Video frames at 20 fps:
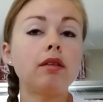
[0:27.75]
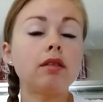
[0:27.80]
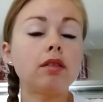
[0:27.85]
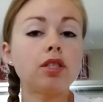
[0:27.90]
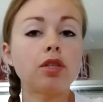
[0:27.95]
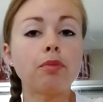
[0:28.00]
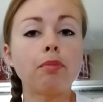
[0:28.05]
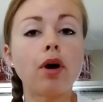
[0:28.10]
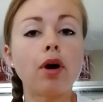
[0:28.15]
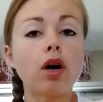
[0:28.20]

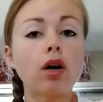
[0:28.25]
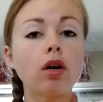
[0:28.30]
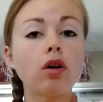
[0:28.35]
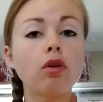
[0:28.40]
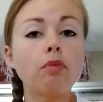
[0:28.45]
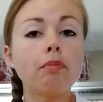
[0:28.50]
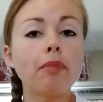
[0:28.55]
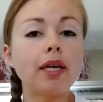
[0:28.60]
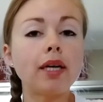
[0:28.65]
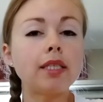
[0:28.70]
Tomorrow,
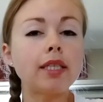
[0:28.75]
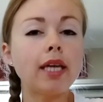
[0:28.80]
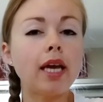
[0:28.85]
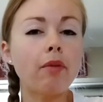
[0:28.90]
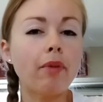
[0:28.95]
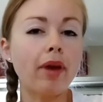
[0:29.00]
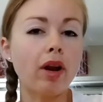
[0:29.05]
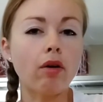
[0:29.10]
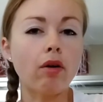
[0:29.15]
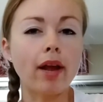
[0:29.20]
Monday,
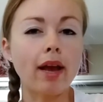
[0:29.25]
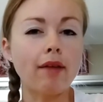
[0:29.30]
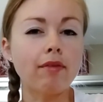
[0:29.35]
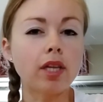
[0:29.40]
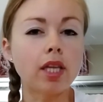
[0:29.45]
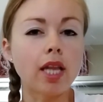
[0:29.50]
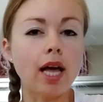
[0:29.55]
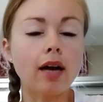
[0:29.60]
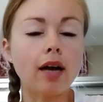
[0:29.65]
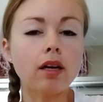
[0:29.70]
we don't have a
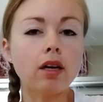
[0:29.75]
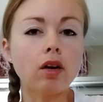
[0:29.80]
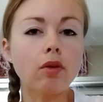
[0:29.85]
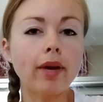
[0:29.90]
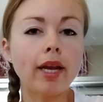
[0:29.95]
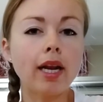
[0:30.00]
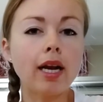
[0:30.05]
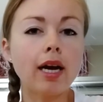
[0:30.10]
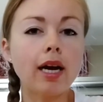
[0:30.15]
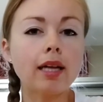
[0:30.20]
lot
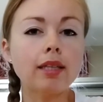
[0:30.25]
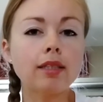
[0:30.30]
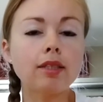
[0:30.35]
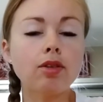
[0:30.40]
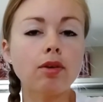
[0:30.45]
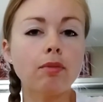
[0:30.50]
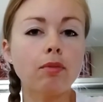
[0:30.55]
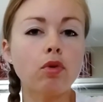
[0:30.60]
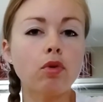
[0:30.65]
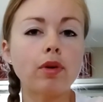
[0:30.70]
going on, so
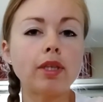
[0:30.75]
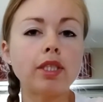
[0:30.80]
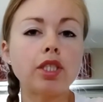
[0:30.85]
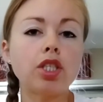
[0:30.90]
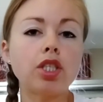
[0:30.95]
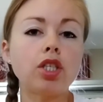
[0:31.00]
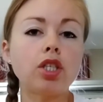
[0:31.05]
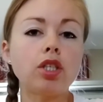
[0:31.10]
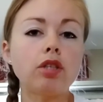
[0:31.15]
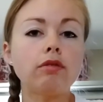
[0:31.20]
I'm going
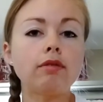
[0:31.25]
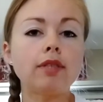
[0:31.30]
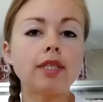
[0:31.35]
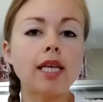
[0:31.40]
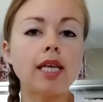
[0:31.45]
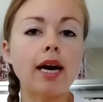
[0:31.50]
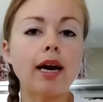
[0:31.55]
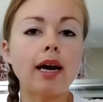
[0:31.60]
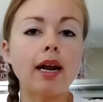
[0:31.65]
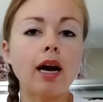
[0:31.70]
to use
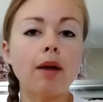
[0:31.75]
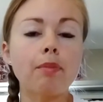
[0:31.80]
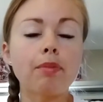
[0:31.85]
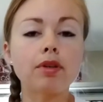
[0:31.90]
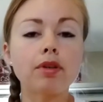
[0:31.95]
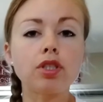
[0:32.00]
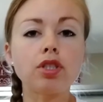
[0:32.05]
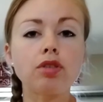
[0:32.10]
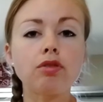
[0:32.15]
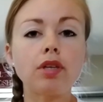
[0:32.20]
that
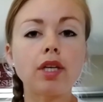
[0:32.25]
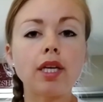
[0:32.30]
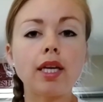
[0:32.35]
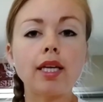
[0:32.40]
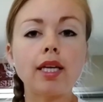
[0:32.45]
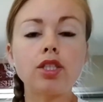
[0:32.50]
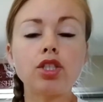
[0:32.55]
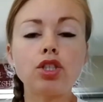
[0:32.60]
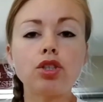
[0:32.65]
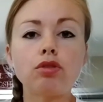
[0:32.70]

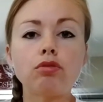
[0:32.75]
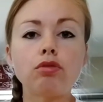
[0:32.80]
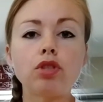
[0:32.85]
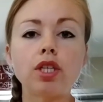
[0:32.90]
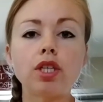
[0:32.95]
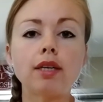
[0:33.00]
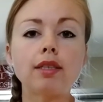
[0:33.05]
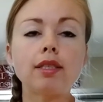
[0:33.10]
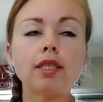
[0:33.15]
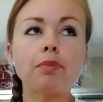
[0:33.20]
opportunity to
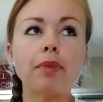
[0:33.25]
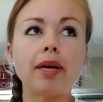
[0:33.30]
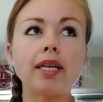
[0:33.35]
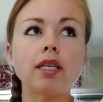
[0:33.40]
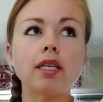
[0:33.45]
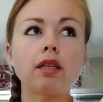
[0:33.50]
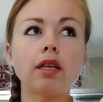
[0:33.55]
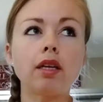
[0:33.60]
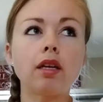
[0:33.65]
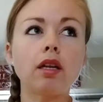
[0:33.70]
just spend
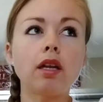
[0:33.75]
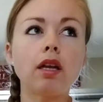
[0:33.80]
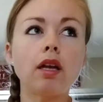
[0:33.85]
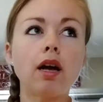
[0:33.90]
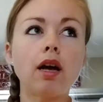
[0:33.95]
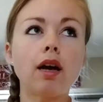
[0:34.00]
a little